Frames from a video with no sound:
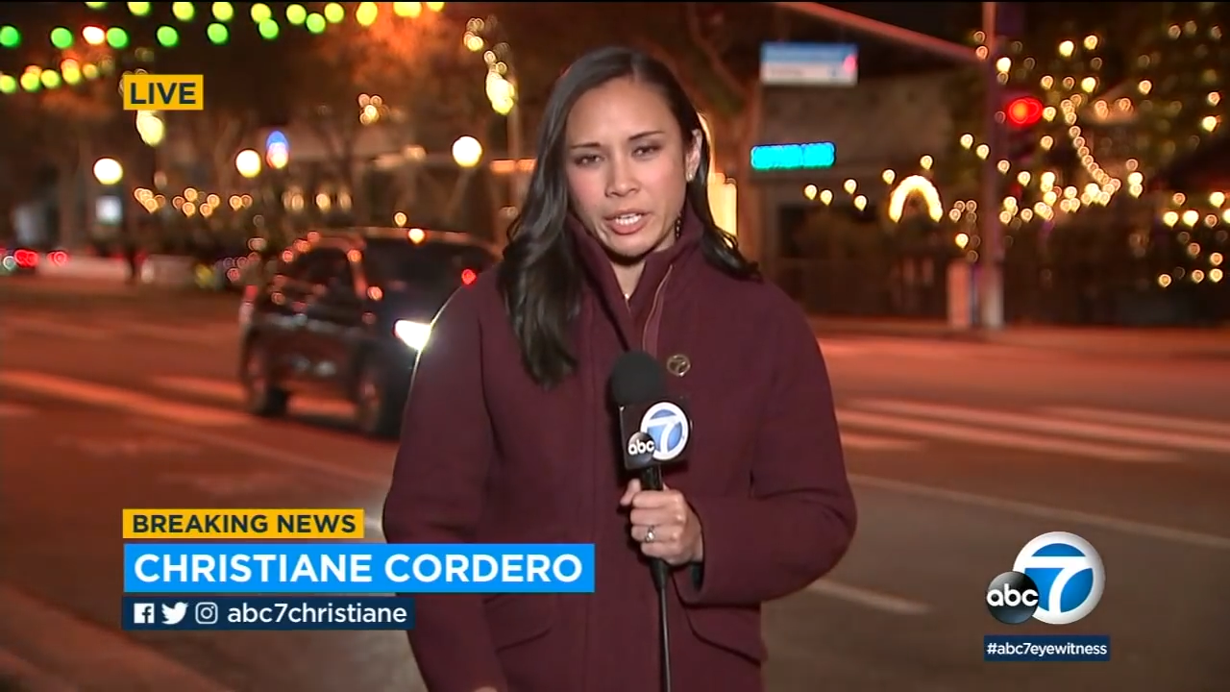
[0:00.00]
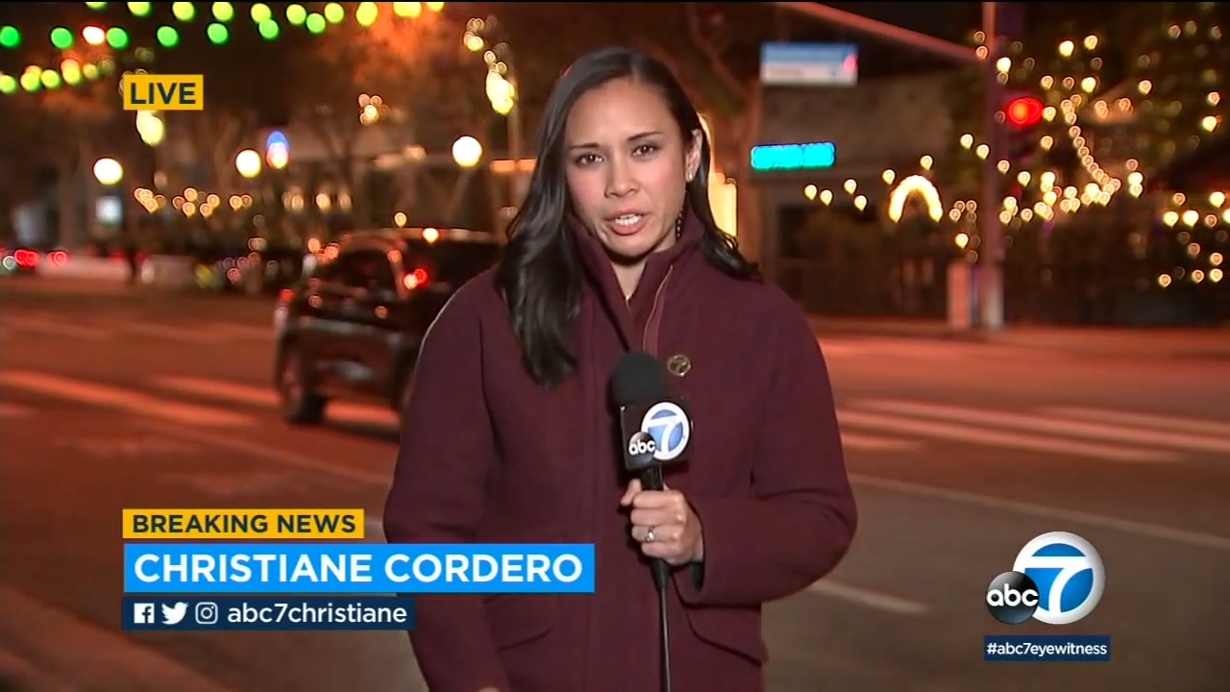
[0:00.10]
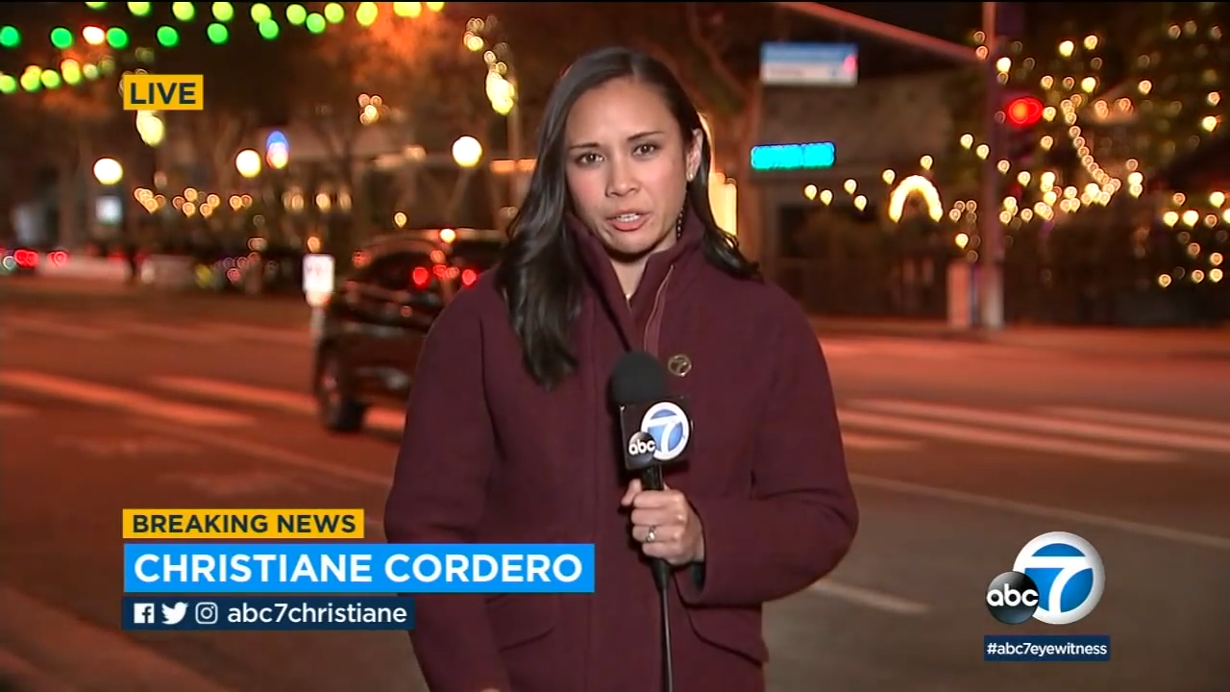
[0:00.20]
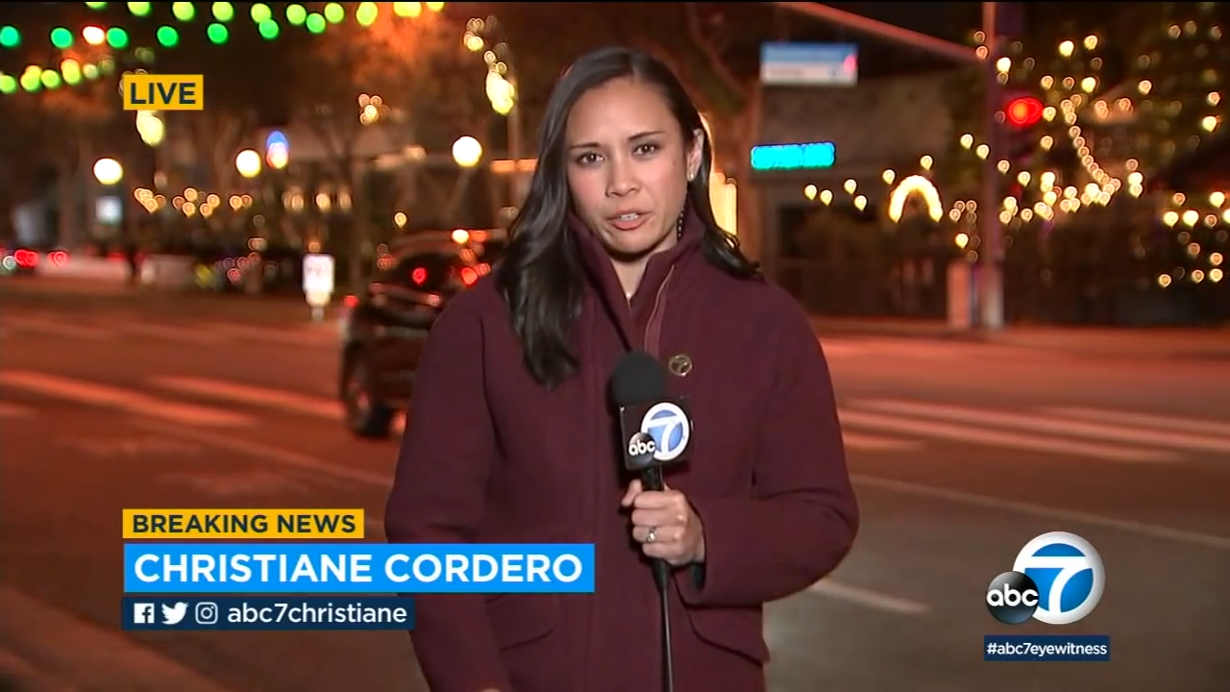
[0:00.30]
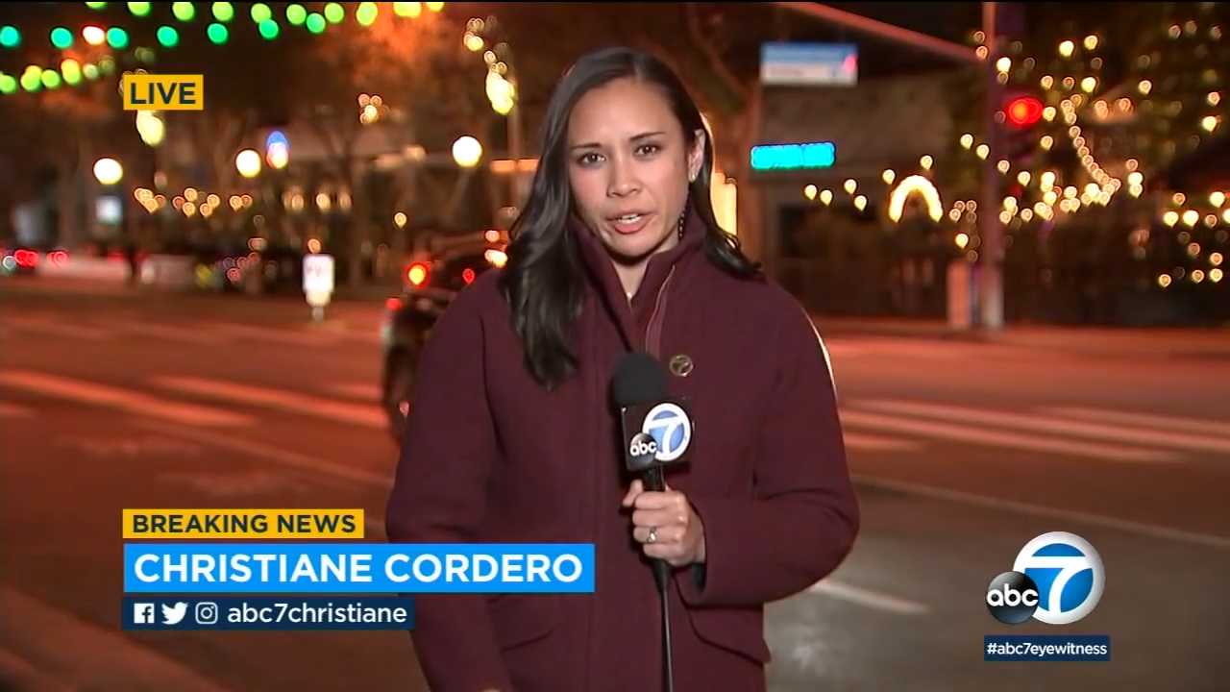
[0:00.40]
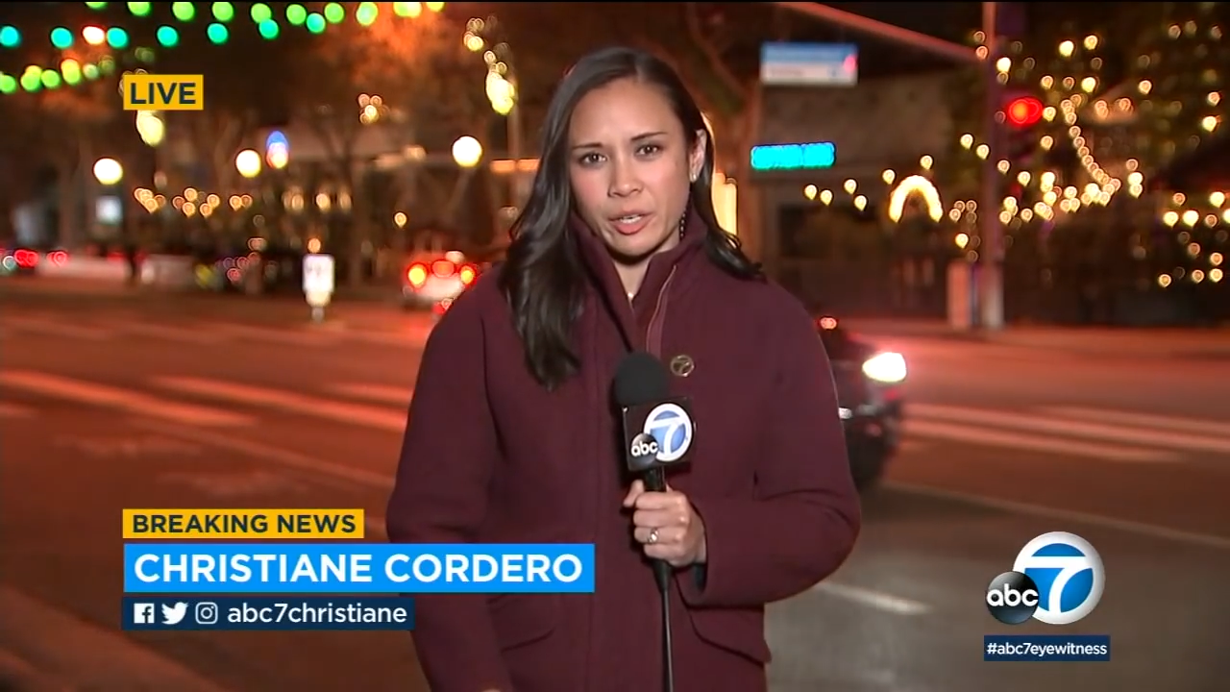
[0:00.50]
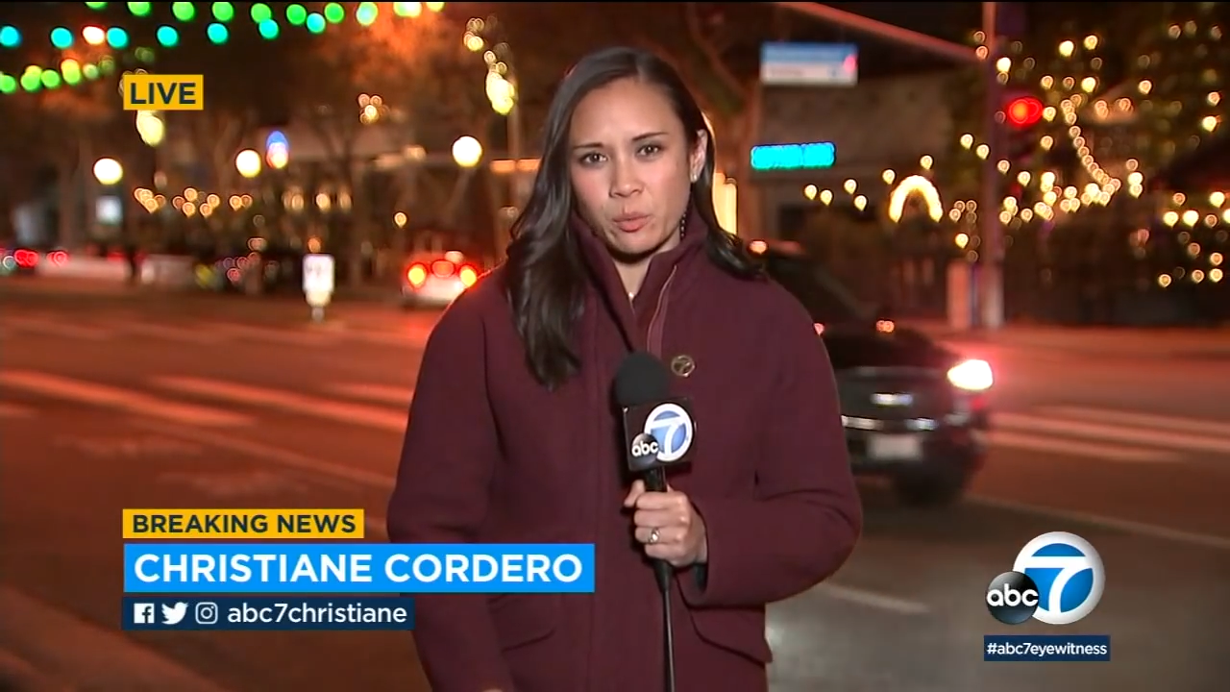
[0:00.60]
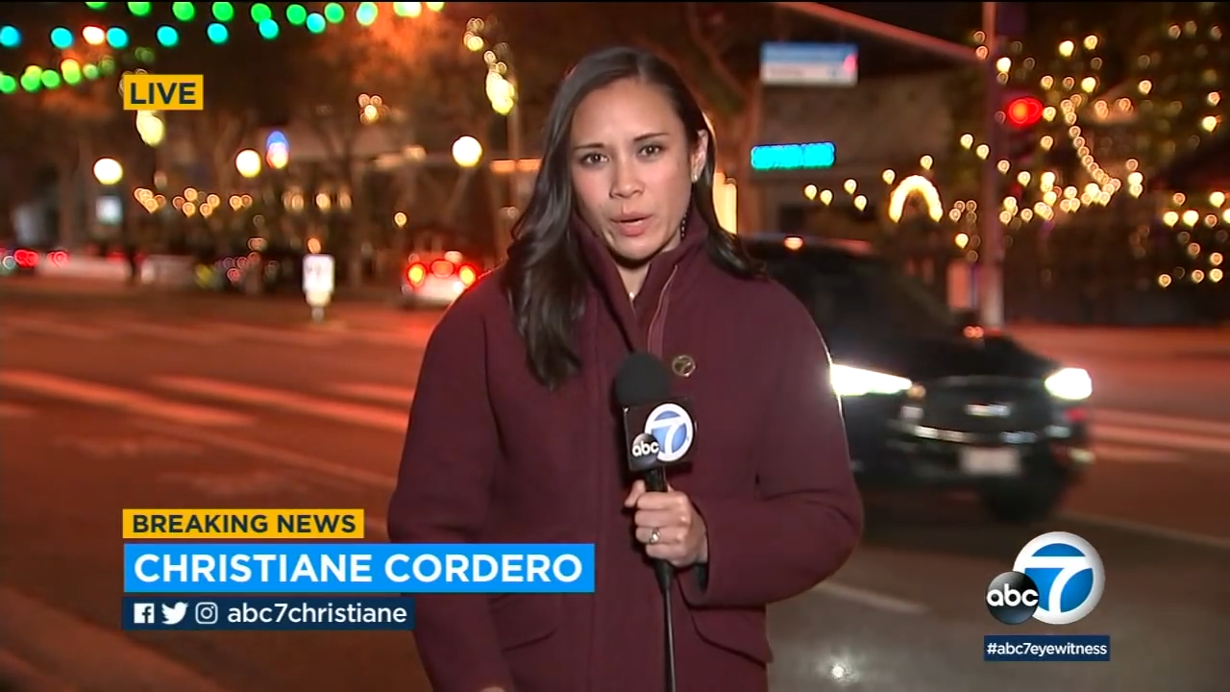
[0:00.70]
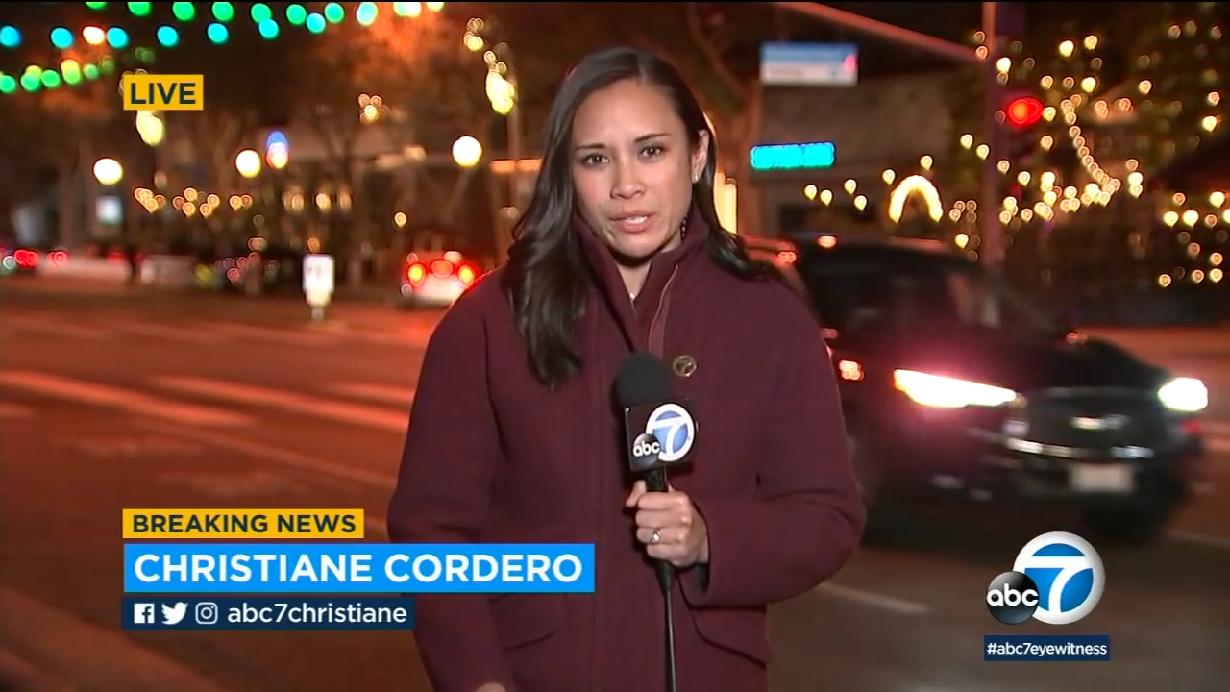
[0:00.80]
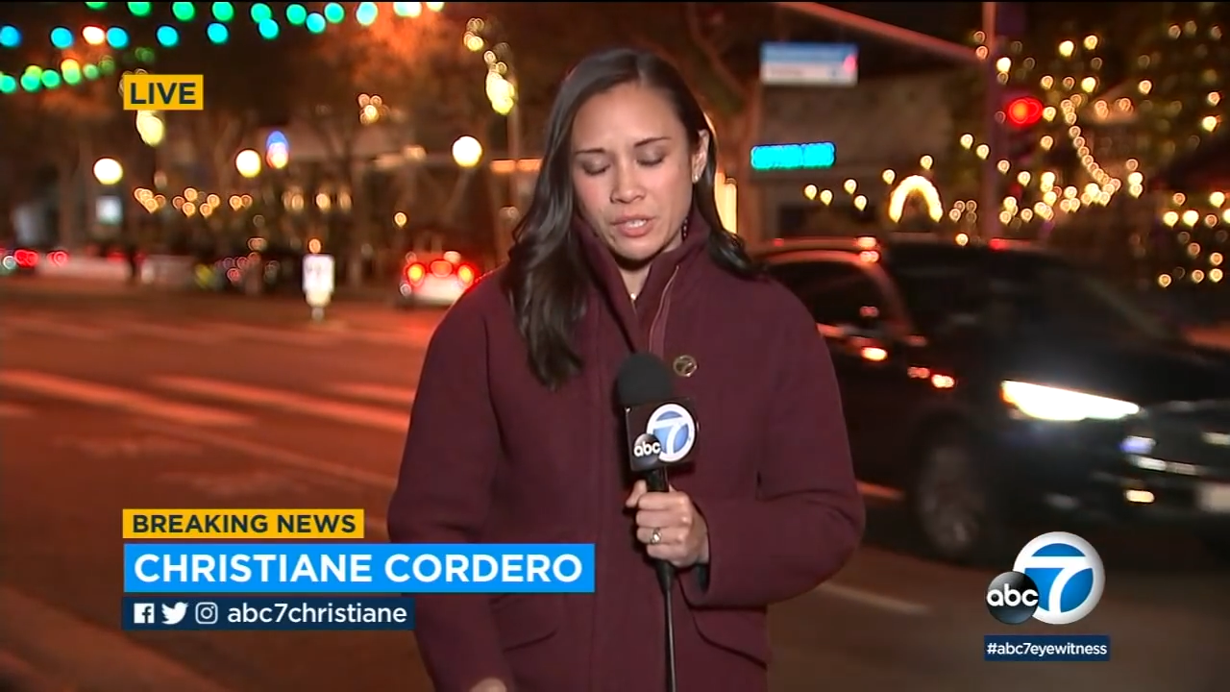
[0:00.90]
here in
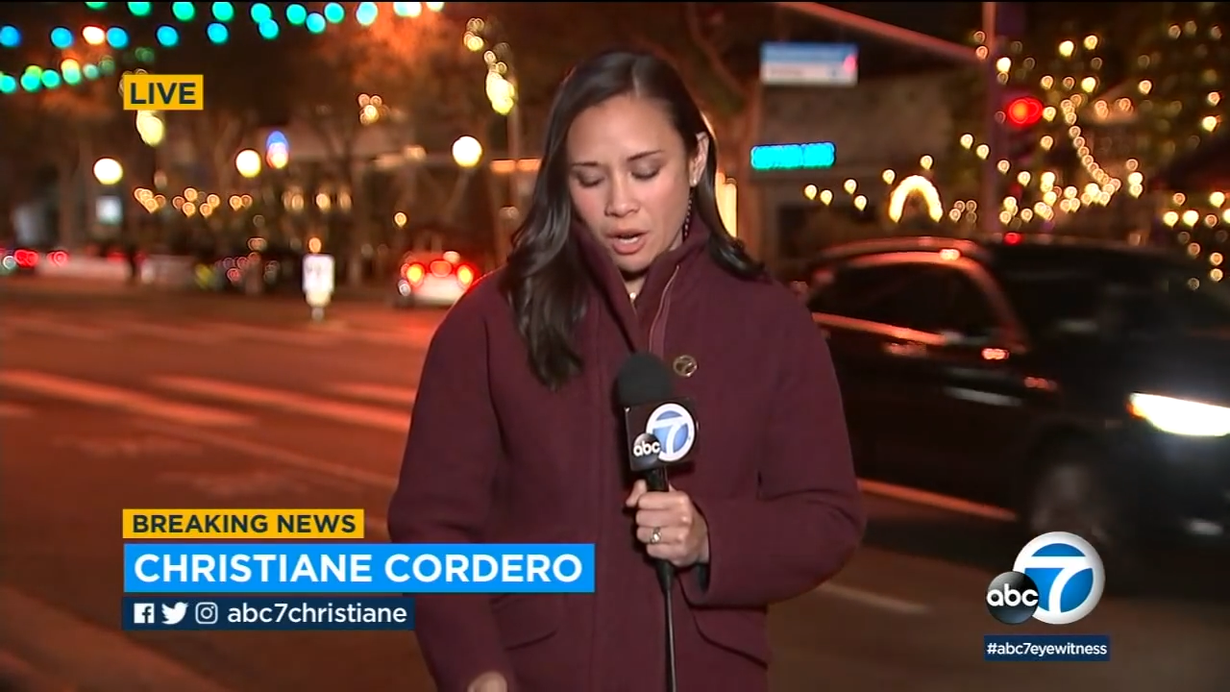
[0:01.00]
West